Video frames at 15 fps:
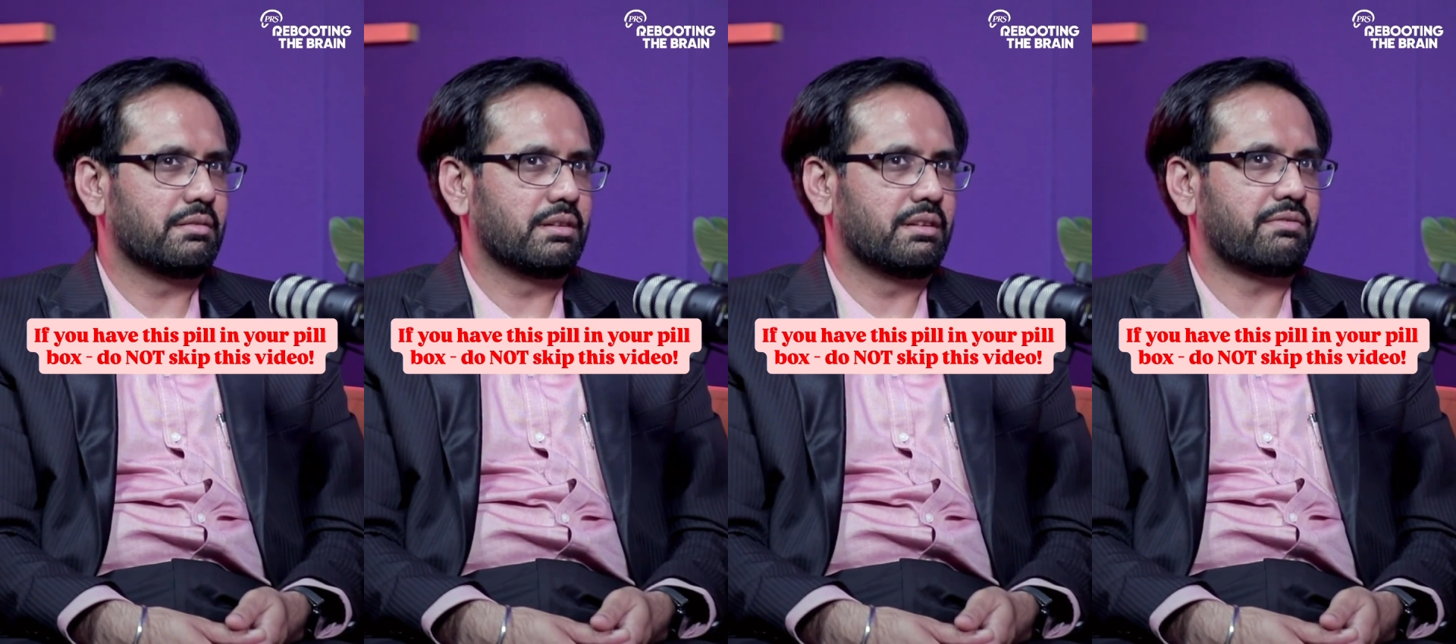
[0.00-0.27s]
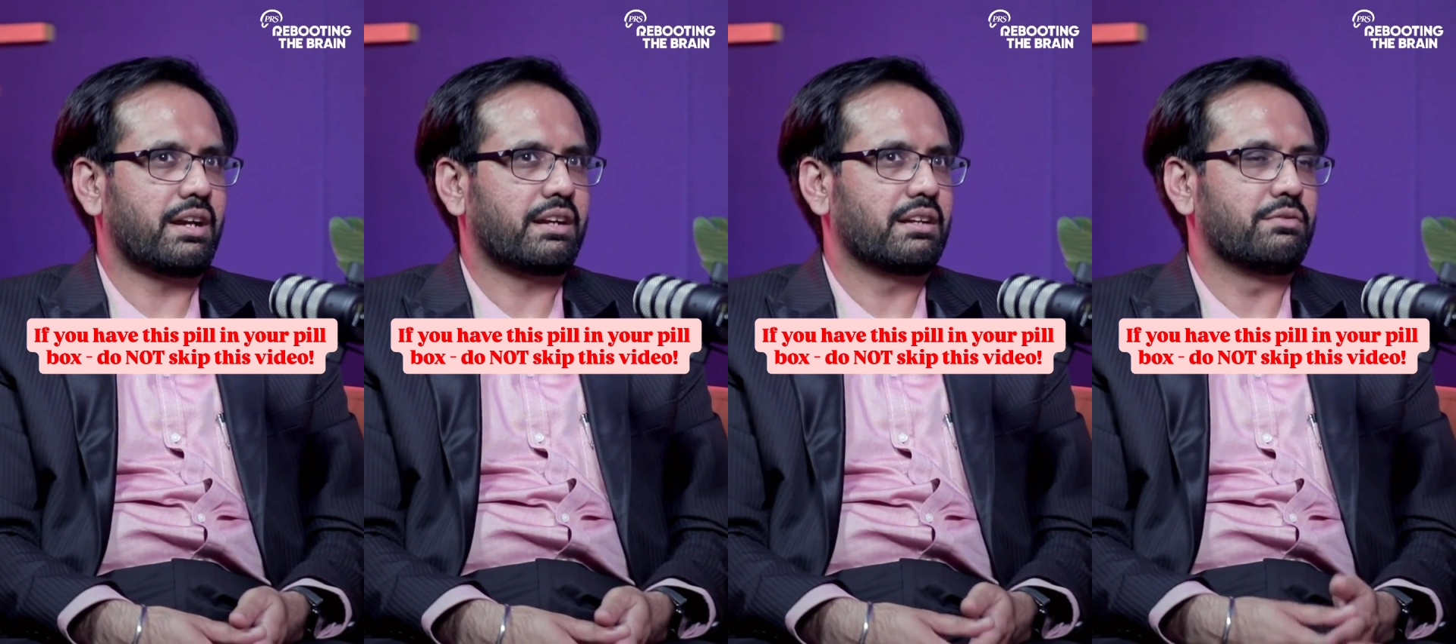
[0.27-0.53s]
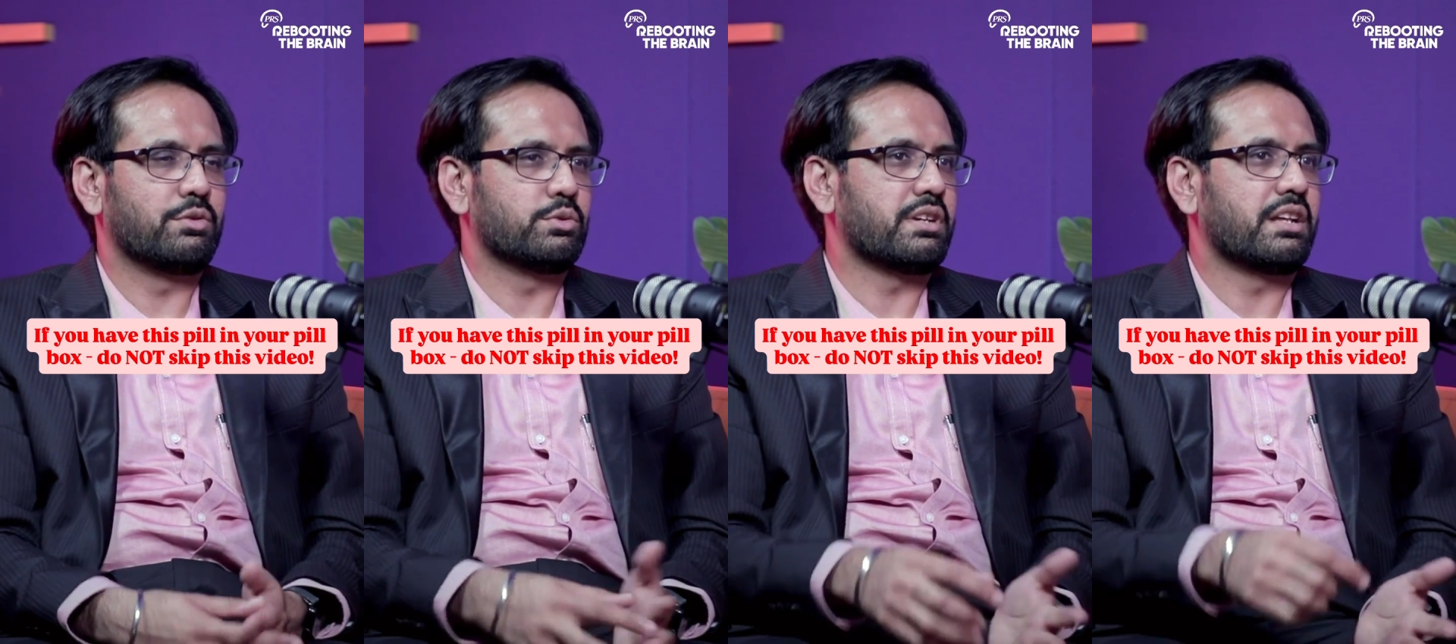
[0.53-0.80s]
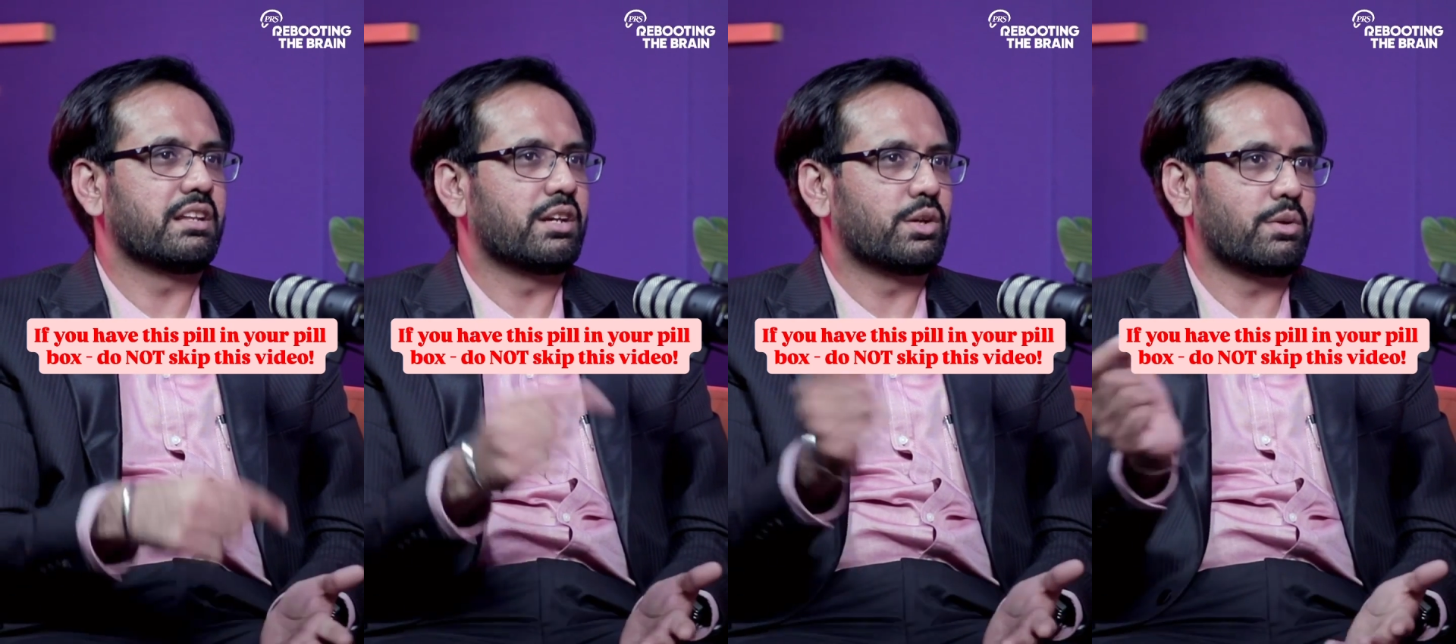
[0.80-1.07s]
in fact, if you
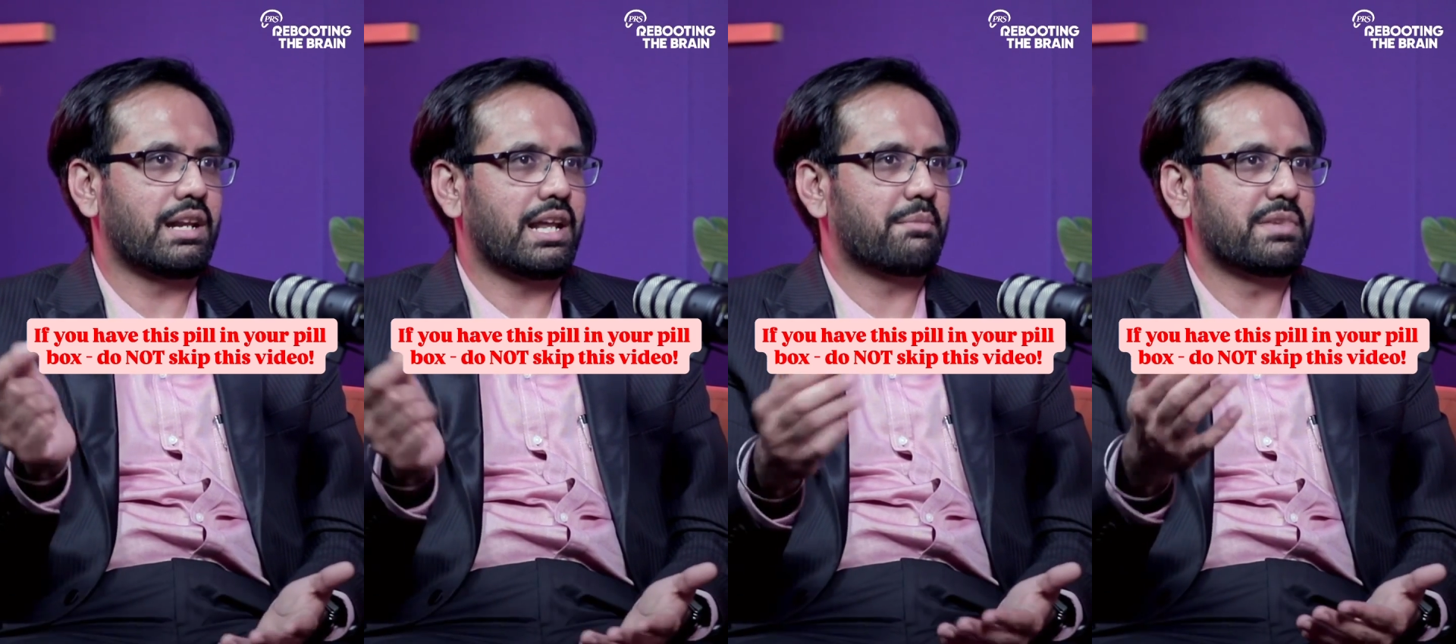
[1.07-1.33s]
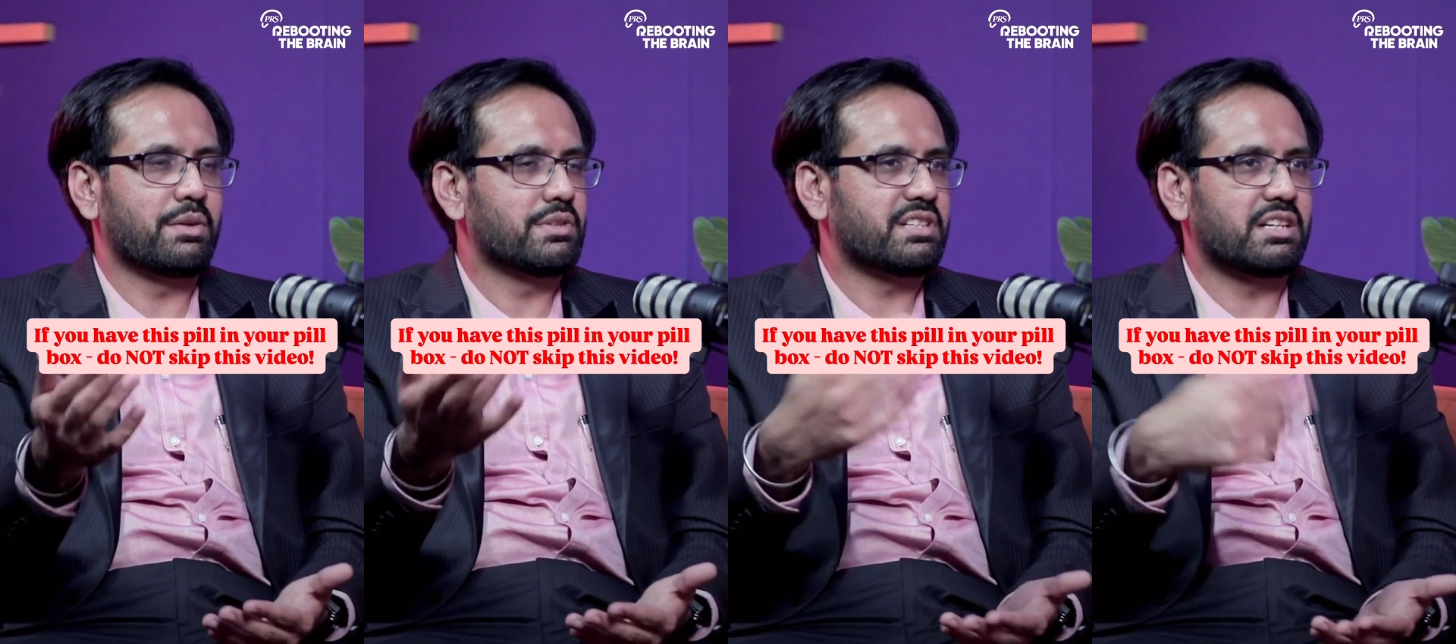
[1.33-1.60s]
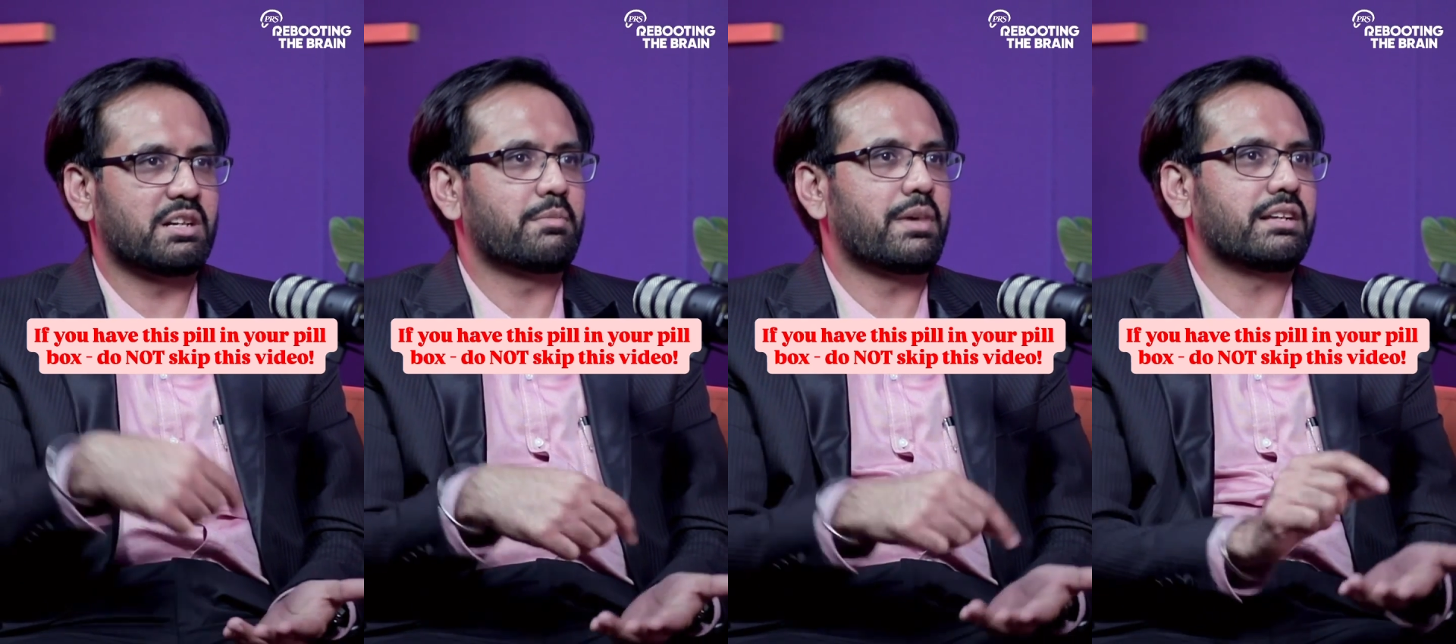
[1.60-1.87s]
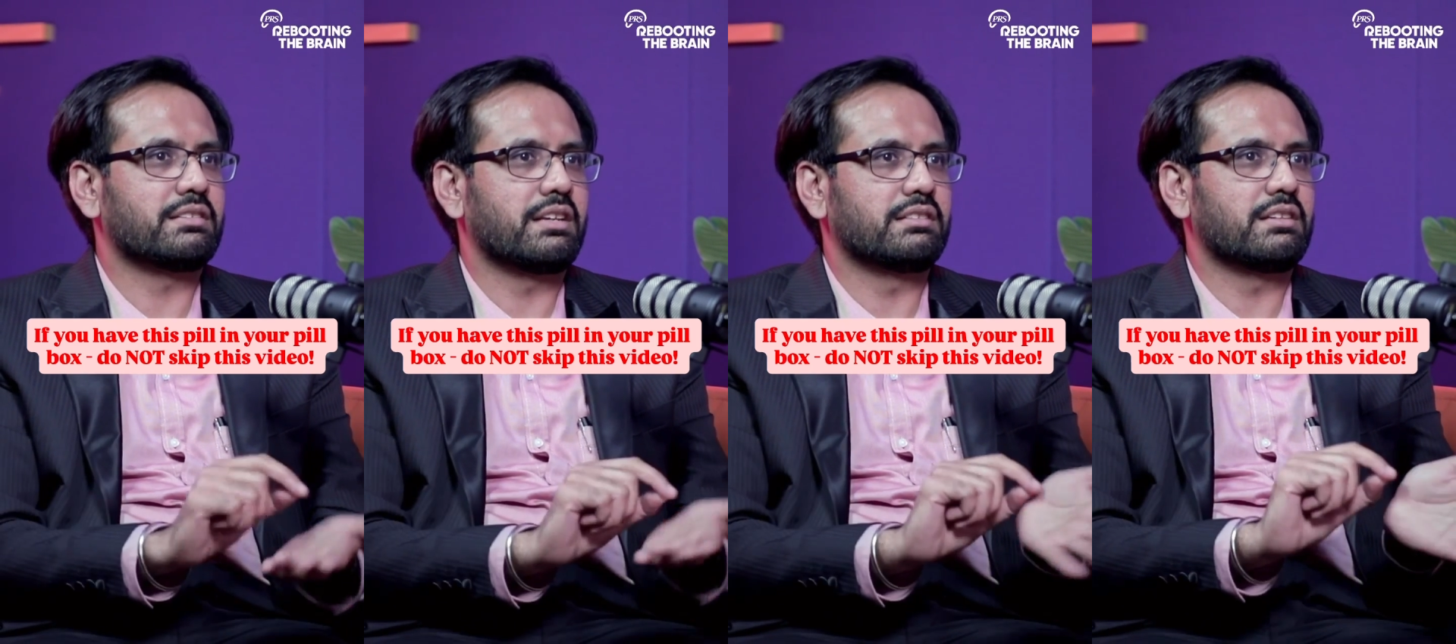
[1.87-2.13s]
send it to a lab, they will send it
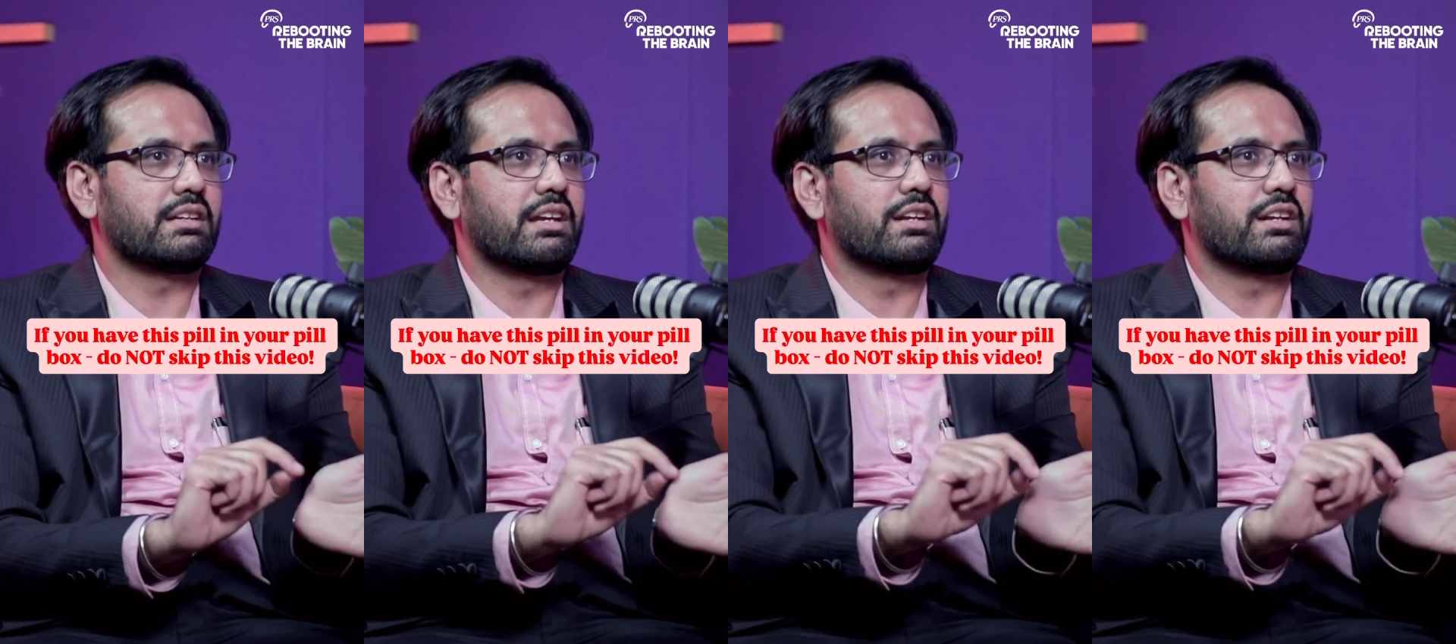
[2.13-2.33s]
back saying, "Sir,